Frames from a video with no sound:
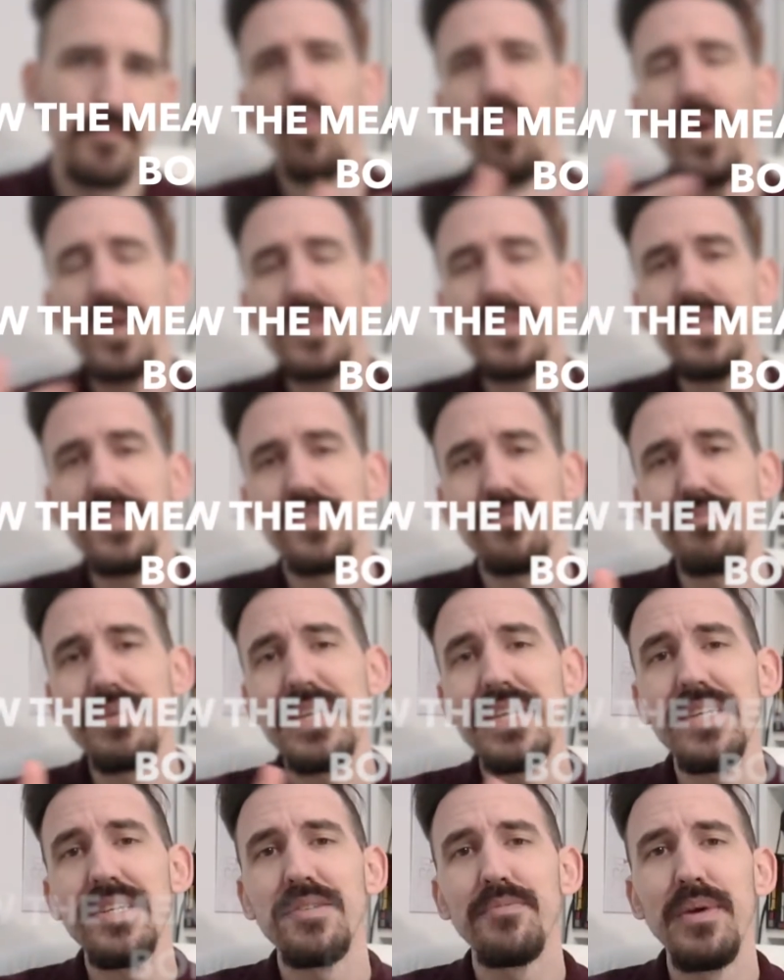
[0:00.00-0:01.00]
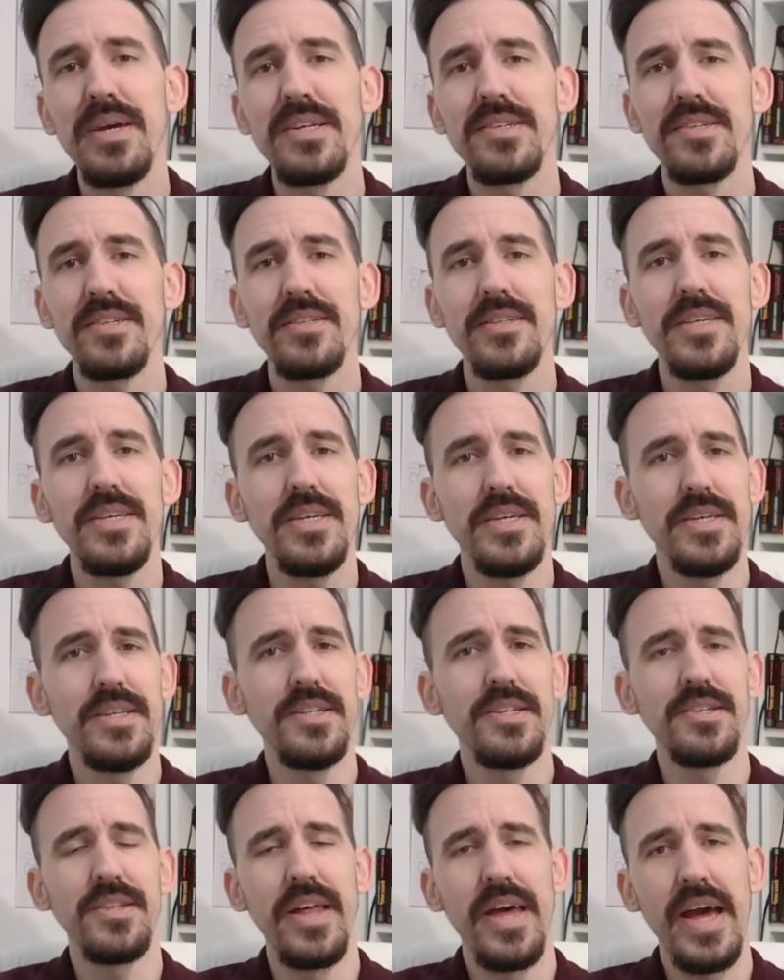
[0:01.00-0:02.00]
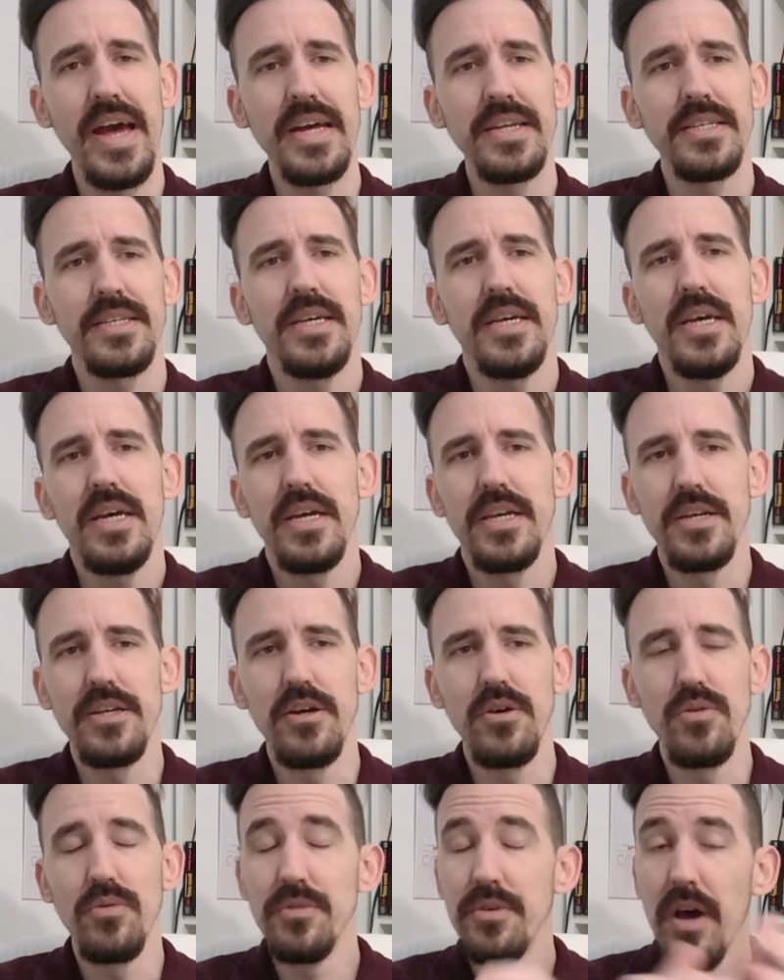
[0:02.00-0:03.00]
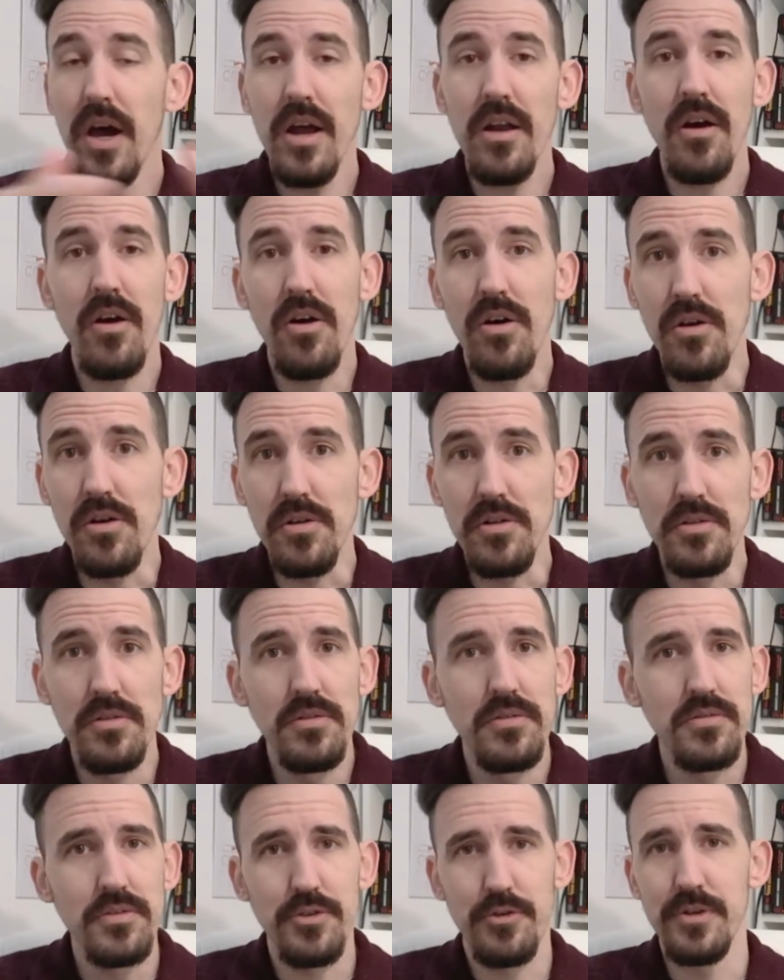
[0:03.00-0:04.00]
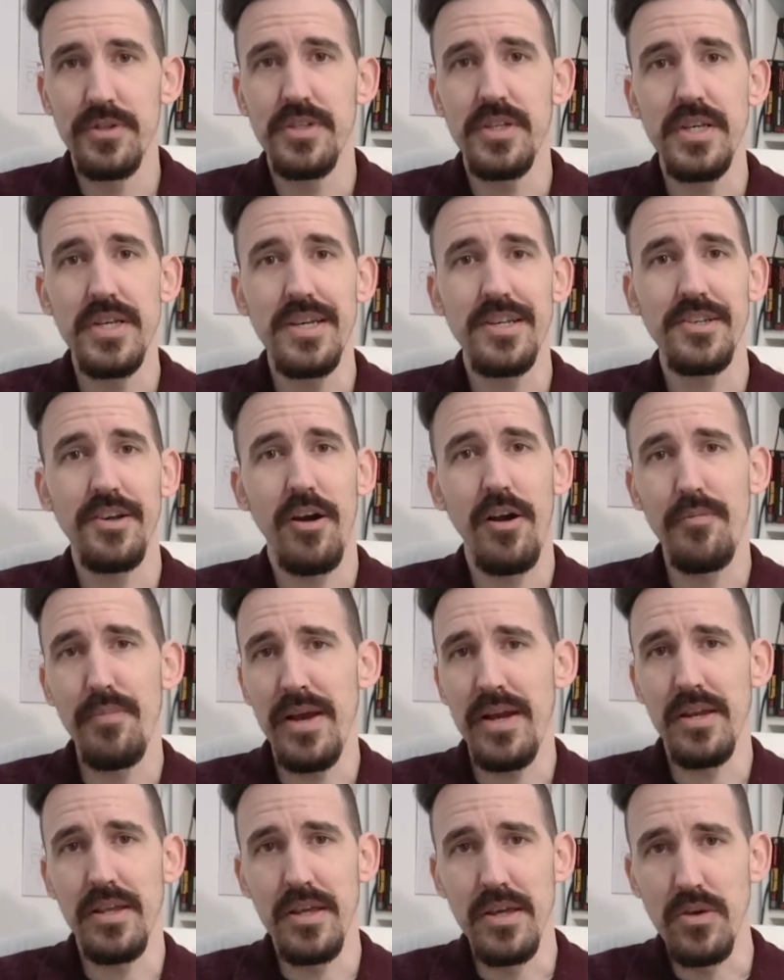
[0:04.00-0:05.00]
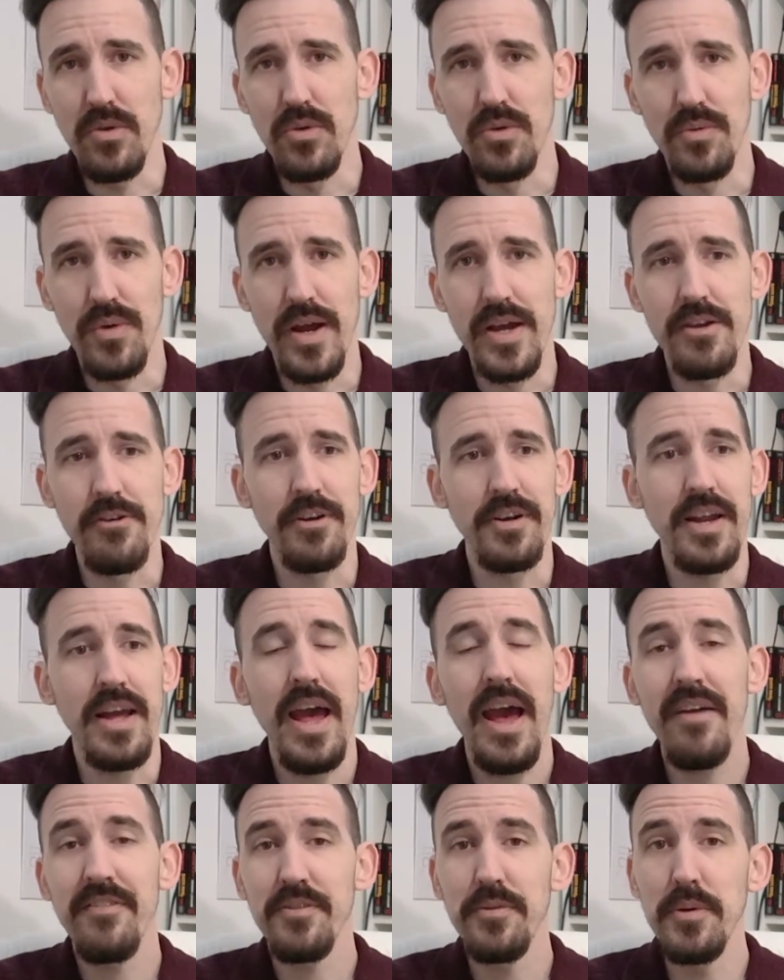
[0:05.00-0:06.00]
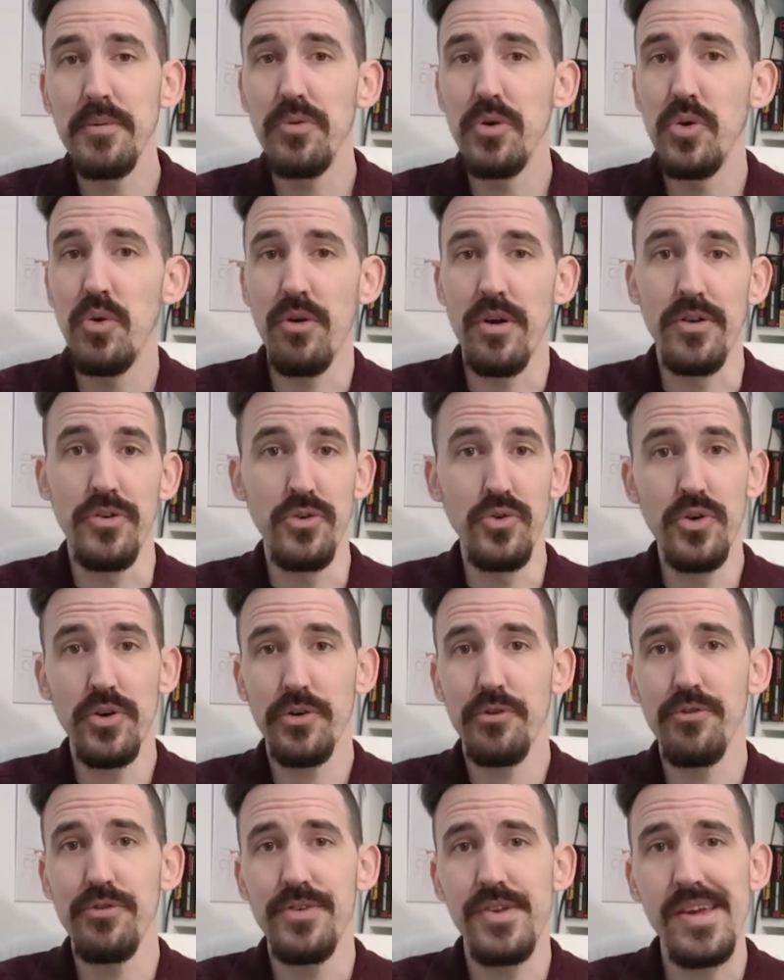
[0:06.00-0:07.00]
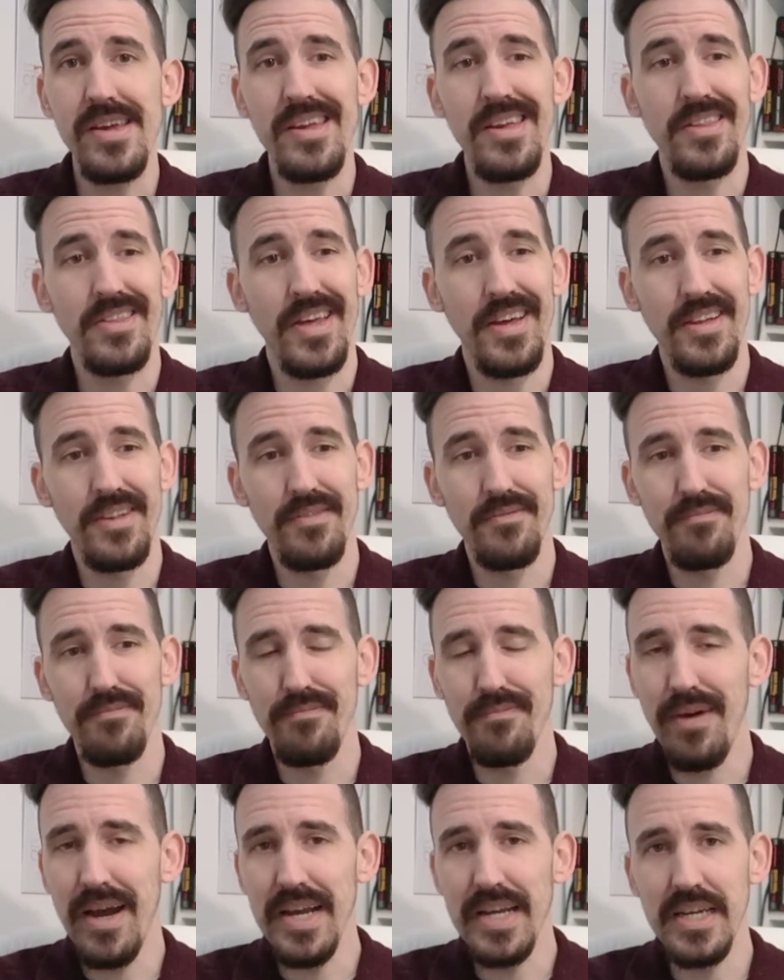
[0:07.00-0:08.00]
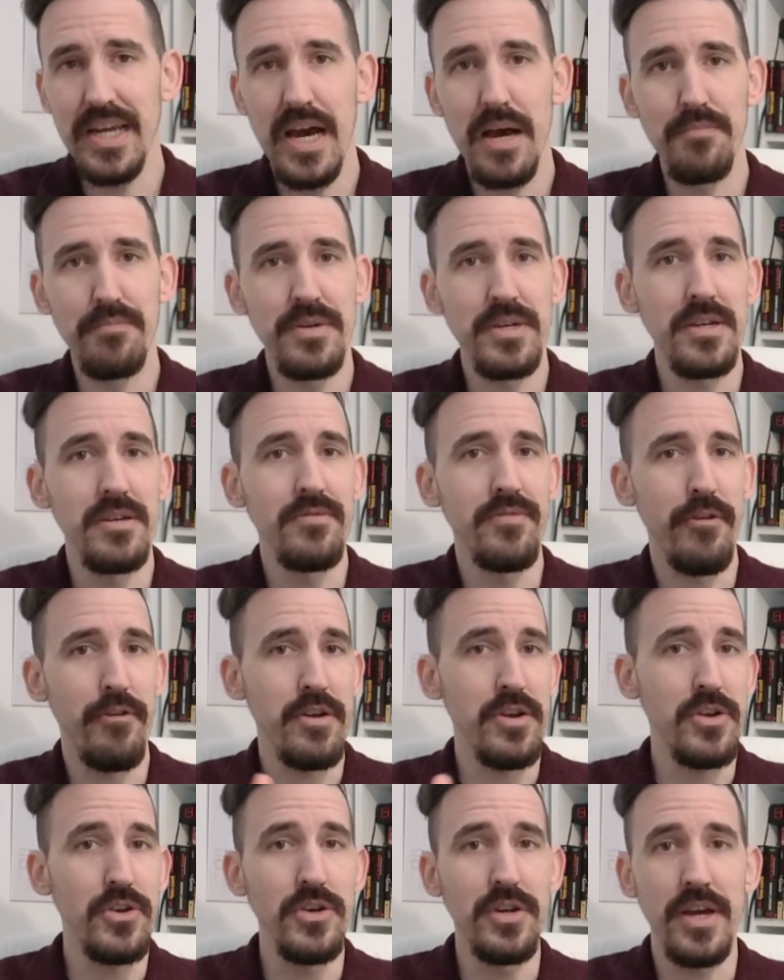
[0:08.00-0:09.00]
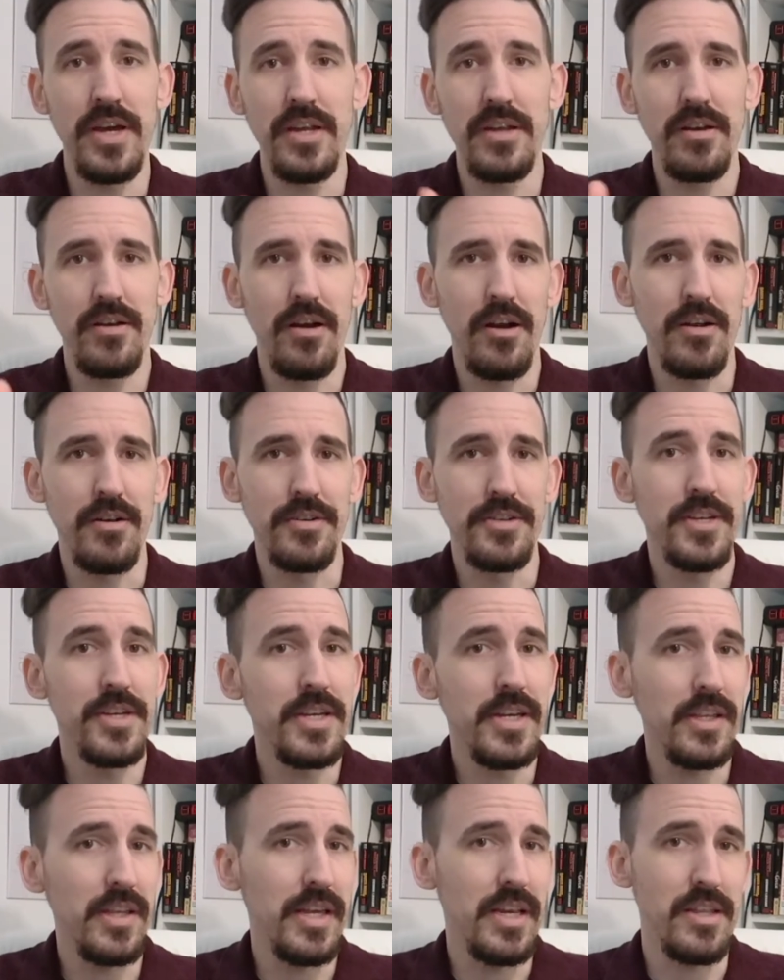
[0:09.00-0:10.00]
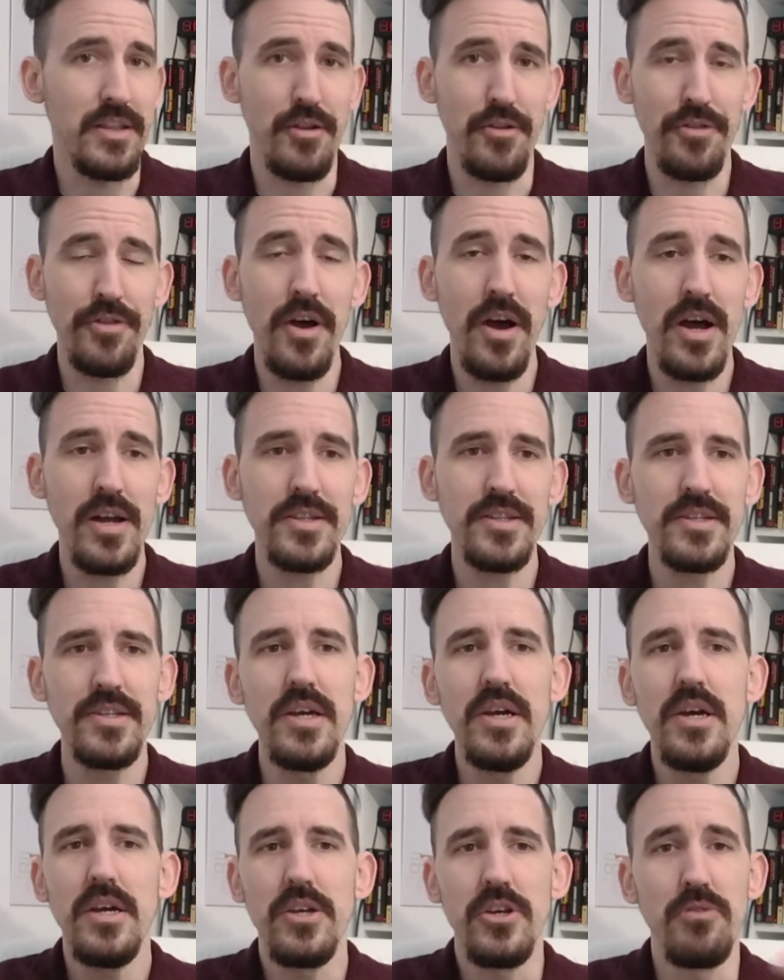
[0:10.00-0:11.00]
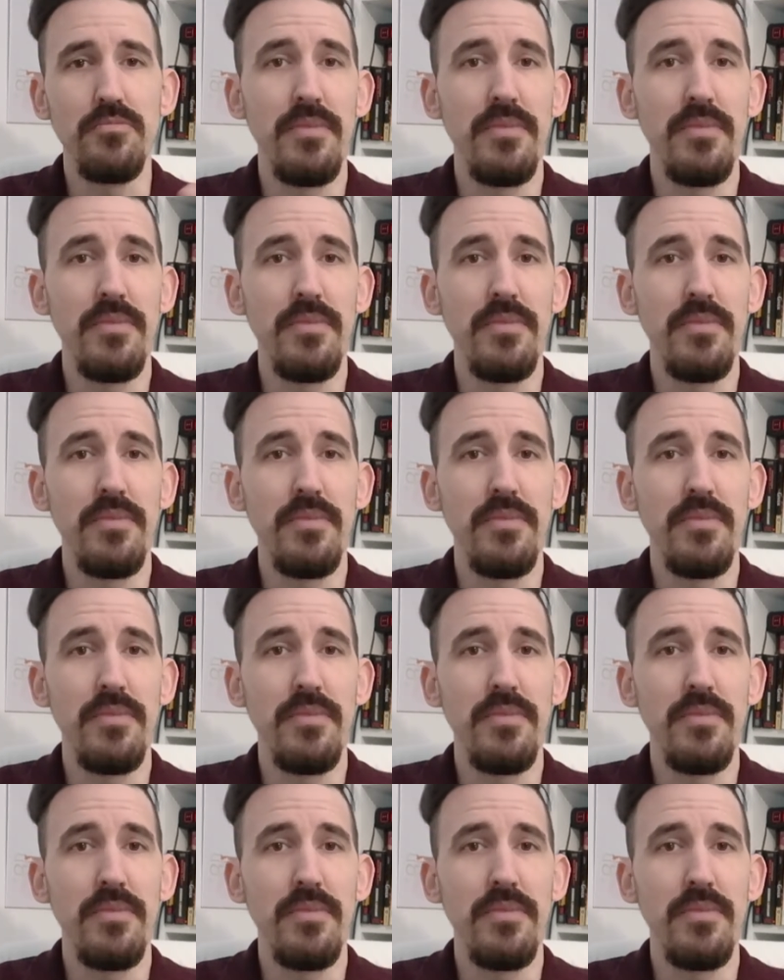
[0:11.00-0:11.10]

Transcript: And what this means basically is that, not all critiques are made equal, right? You're gonna have some people who are new at critiquing that might not be very good at articulating their thoughts.